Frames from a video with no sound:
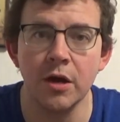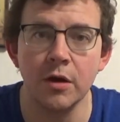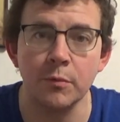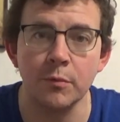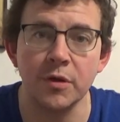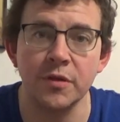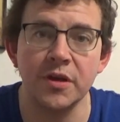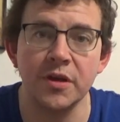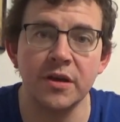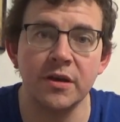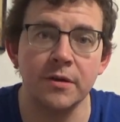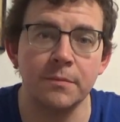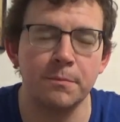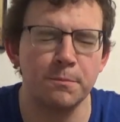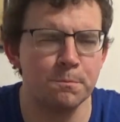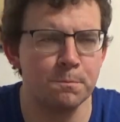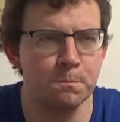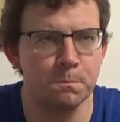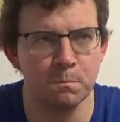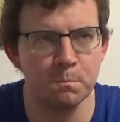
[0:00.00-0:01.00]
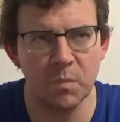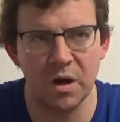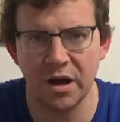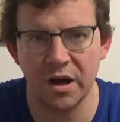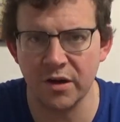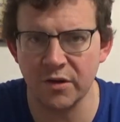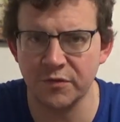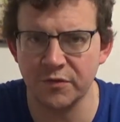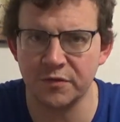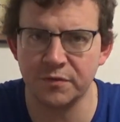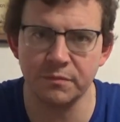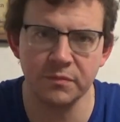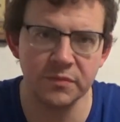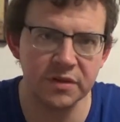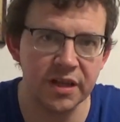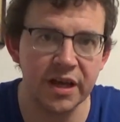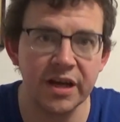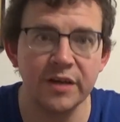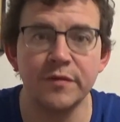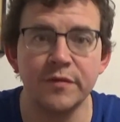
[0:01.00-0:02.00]
where they have
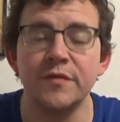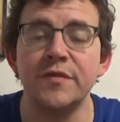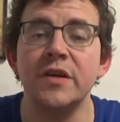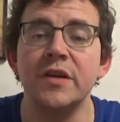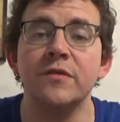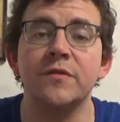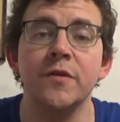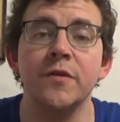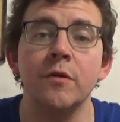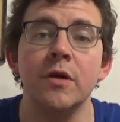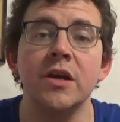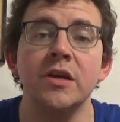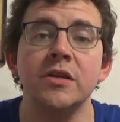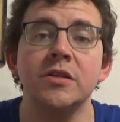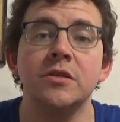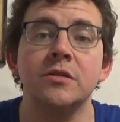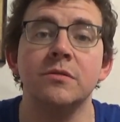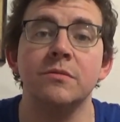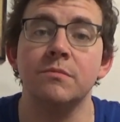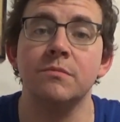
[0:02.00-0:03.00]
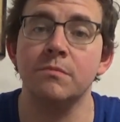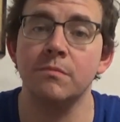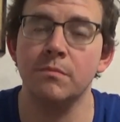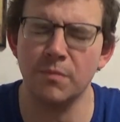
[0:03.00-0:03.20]
live event footage,